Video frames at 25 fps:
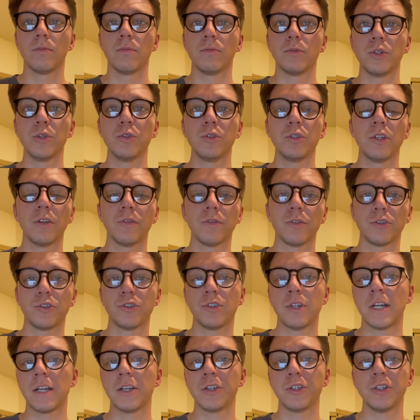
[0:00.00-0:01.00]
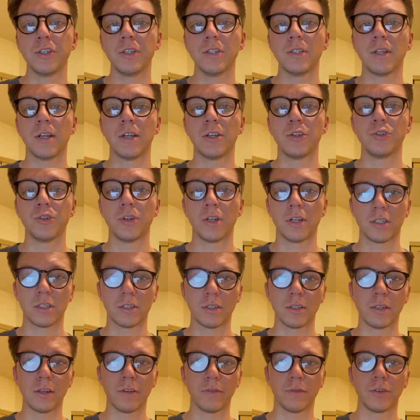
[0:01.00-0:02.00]
use different strategies that address
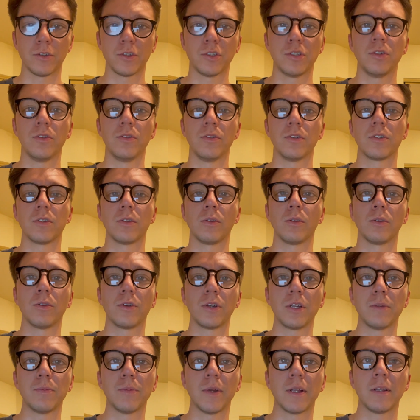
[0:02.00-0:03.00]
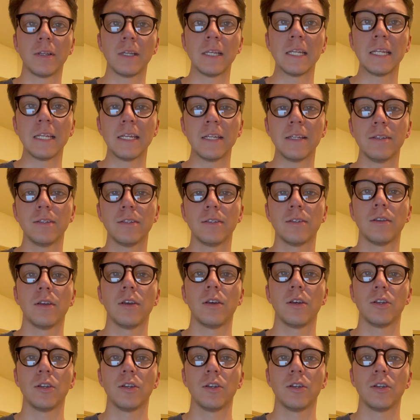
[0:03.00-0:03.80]
different students' learning needs